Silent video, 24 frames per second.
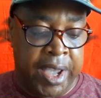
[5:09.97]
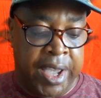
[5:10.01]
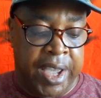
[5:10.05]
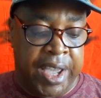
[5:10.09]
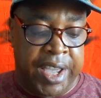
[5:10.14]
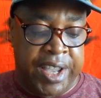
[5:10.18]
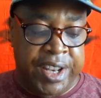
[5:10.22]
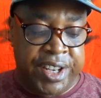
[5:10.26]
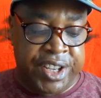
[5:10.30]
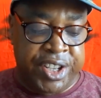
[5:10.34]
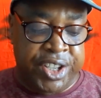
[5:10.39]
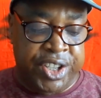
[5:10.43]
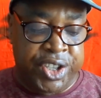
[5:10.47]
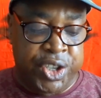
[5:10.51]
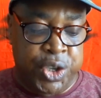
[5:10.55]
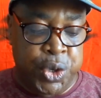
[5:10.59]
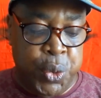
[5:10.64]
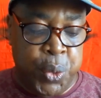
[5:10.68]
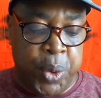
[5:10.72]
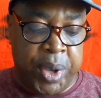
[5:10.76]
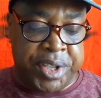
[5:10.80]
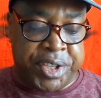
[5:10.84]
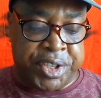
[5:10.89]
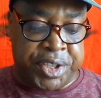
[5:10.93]
In the
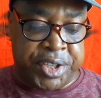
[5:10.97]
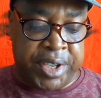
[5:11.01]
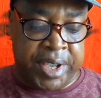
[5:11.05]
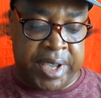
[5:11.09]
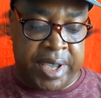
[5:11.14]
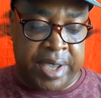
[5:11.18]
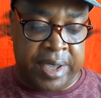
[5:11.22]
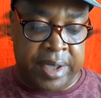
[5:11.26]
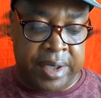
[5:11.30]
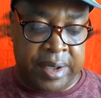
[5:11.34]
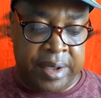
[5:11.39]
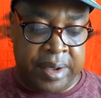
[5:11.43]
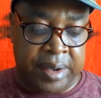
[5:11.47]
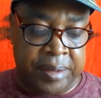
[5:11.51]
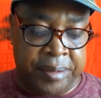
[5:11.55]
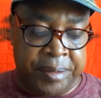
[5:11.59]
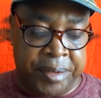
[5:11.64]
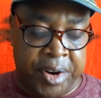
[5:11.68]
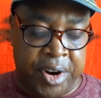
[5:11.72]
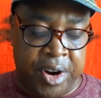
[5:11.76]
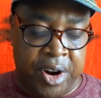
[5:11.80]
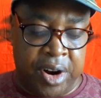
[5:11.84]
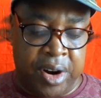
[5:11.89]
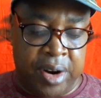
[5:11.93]
USA,
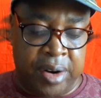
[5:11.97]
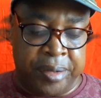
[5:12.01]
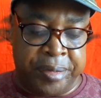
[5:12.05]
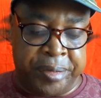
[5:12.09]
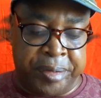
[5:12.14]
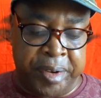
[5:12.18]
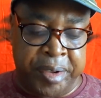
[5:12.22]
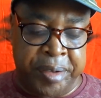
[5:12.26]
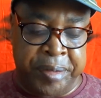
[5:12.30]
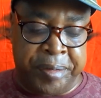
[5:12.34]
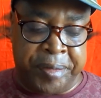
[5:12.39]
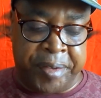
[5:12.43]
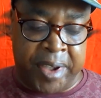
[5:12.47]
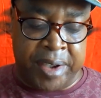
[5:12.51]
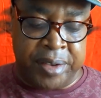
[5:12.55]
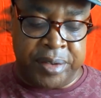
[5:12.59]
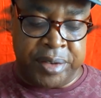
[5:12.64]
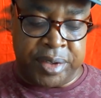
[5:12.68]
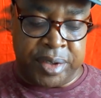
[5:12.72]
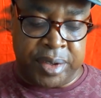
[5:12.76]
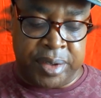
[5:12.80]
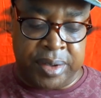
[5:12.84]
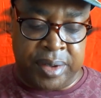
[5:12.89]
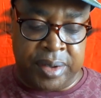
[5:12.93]
there are
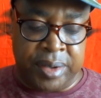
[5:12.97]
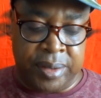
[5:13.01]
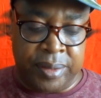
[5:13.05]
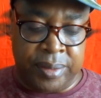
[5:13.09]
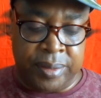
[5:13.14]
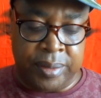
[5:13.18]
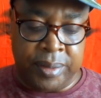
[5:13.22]
3,000